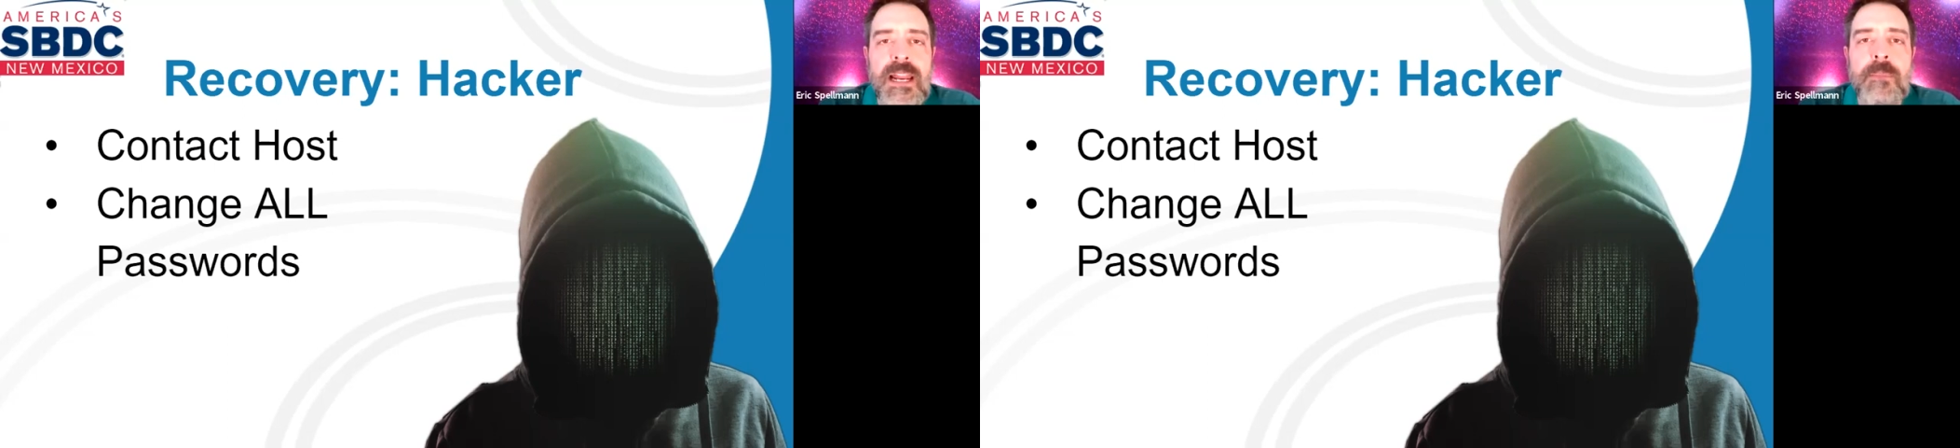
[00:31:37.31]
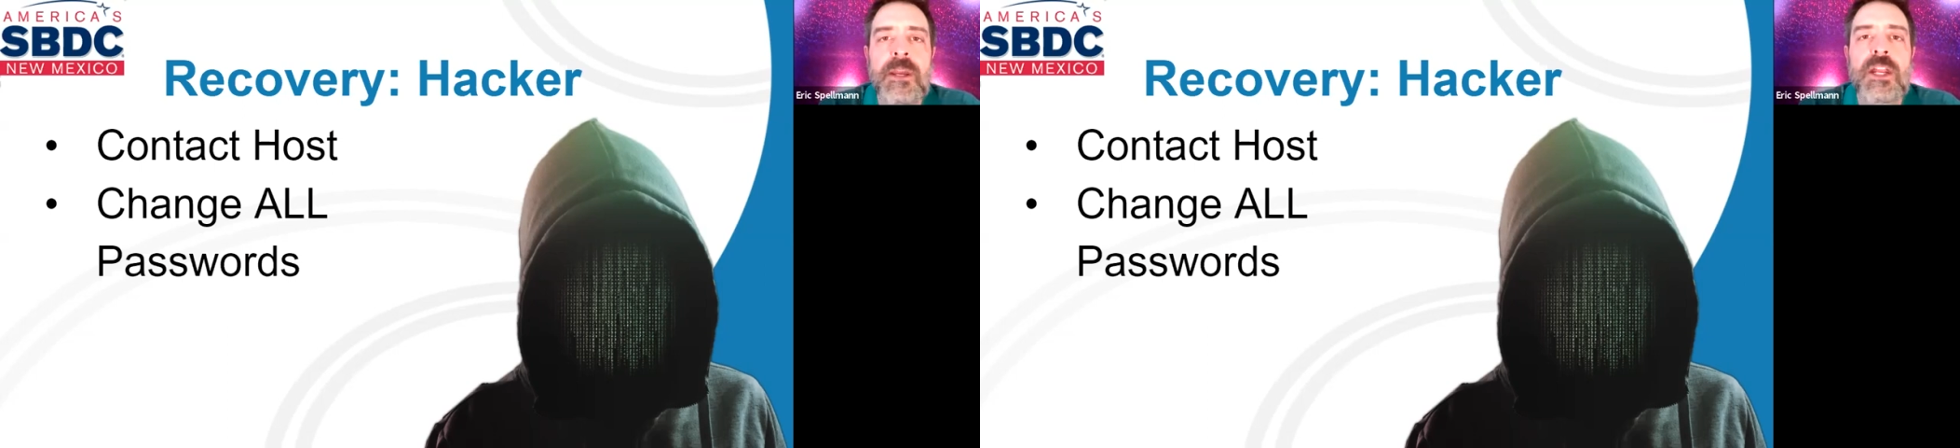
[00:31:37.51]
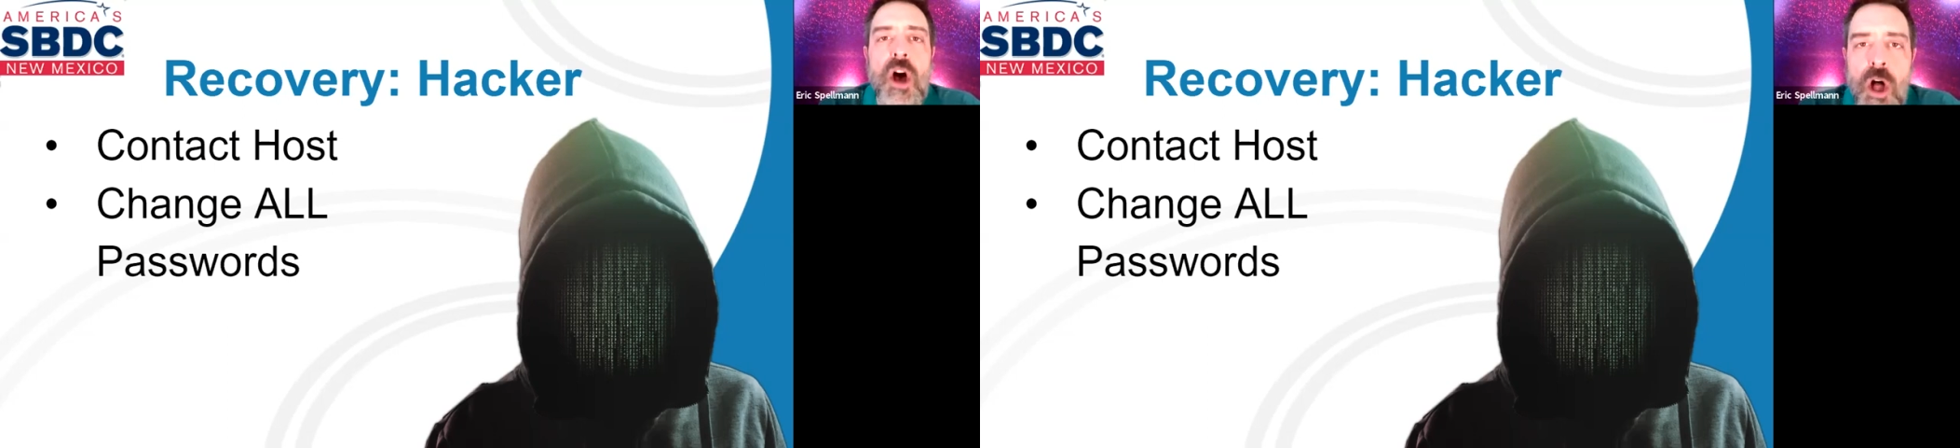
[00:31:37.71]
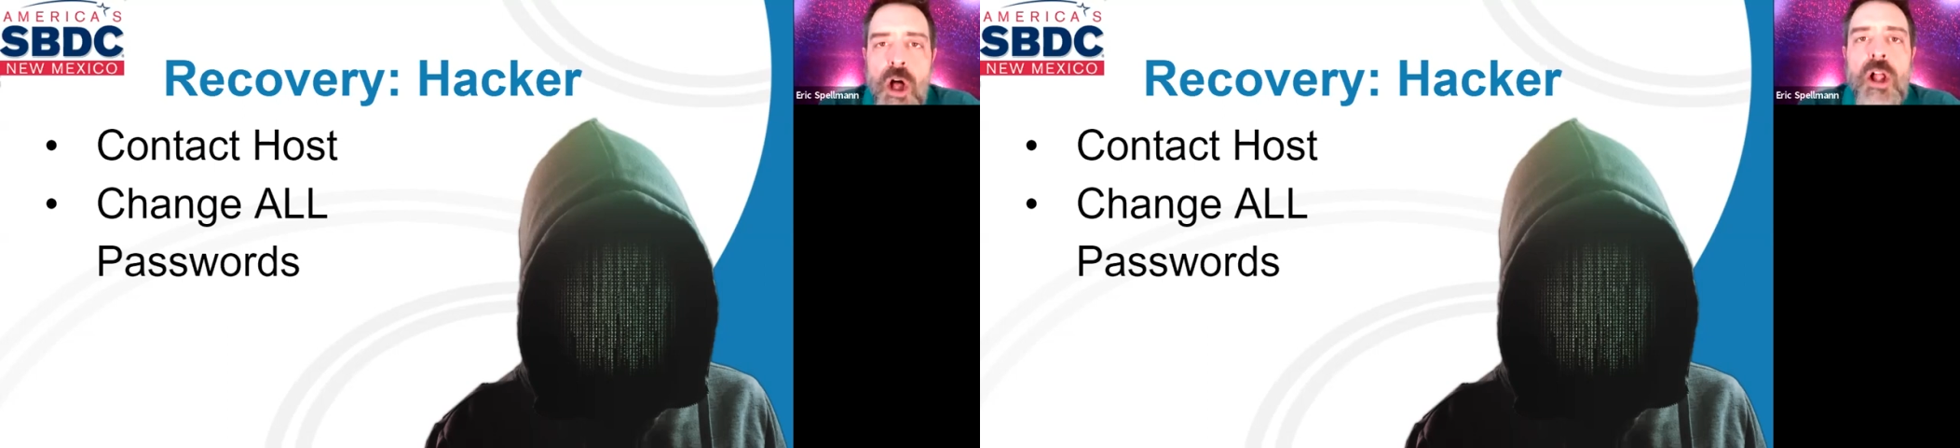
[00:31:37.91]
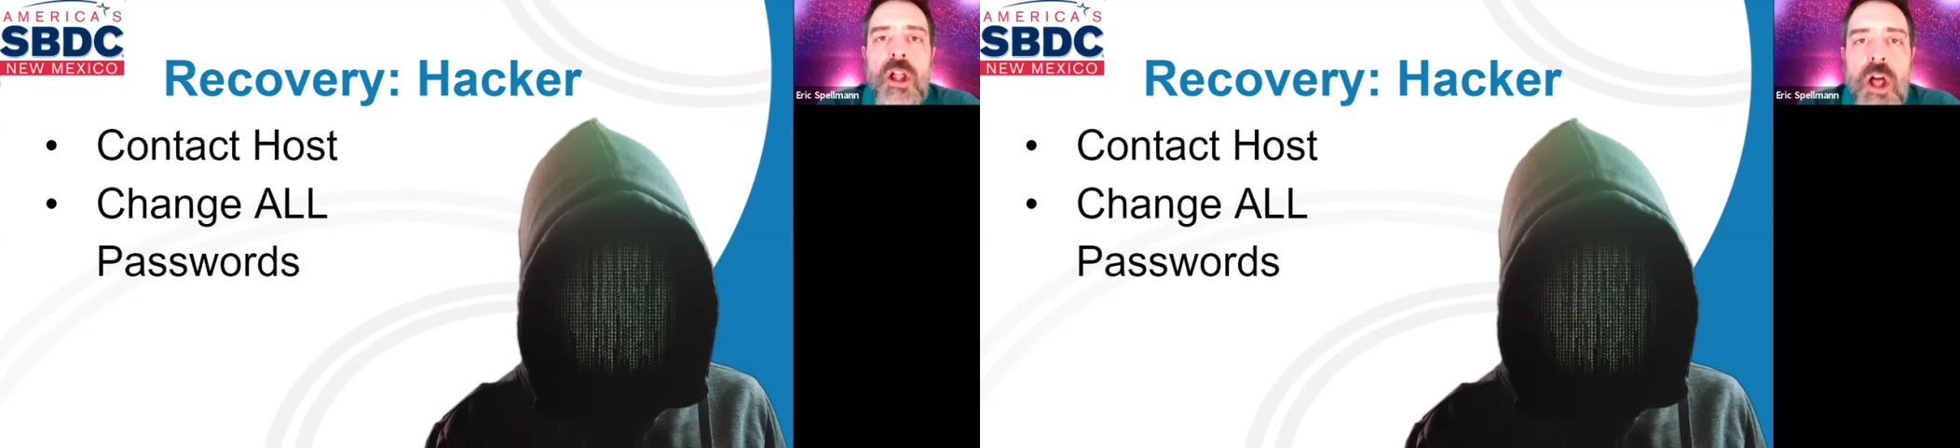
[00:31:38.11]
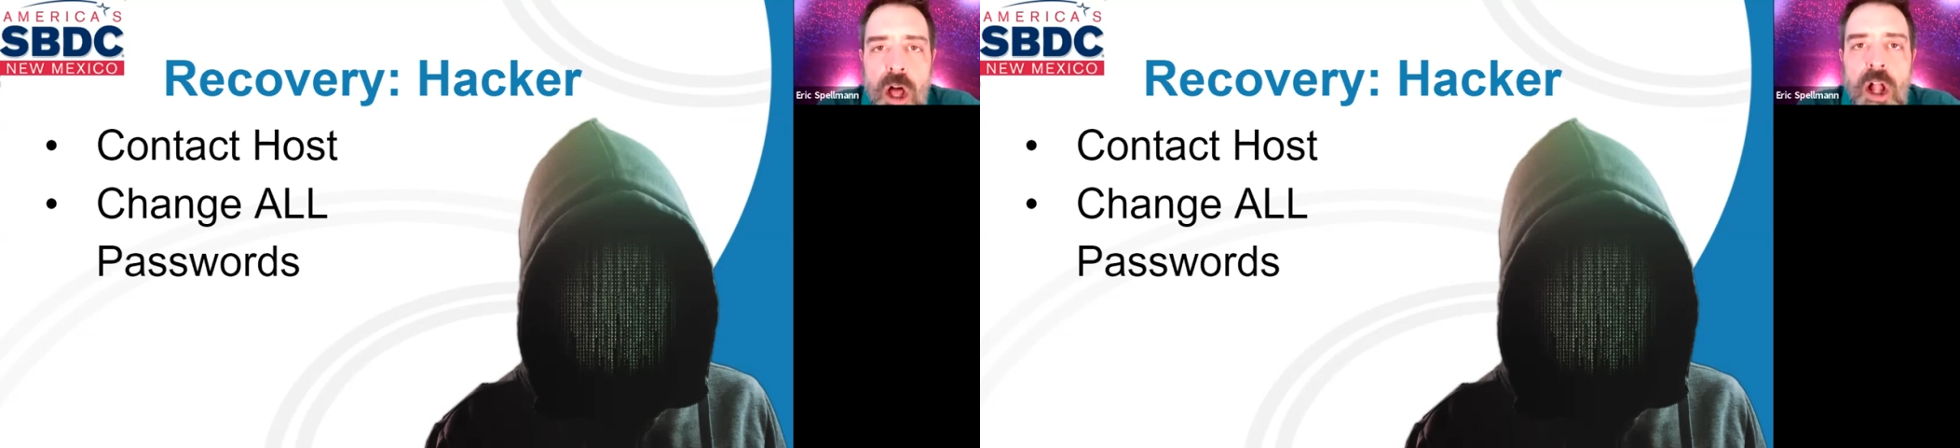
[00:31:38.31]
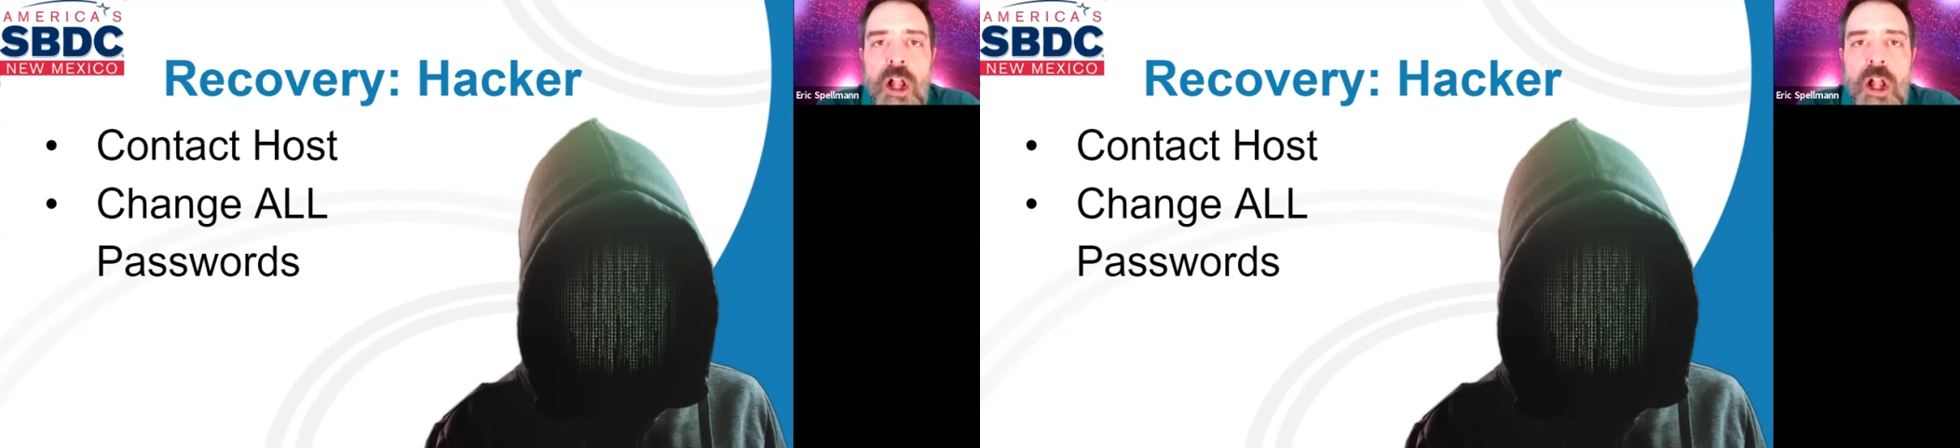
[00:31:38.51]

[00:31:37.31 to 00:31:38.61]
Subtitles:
and I mean all,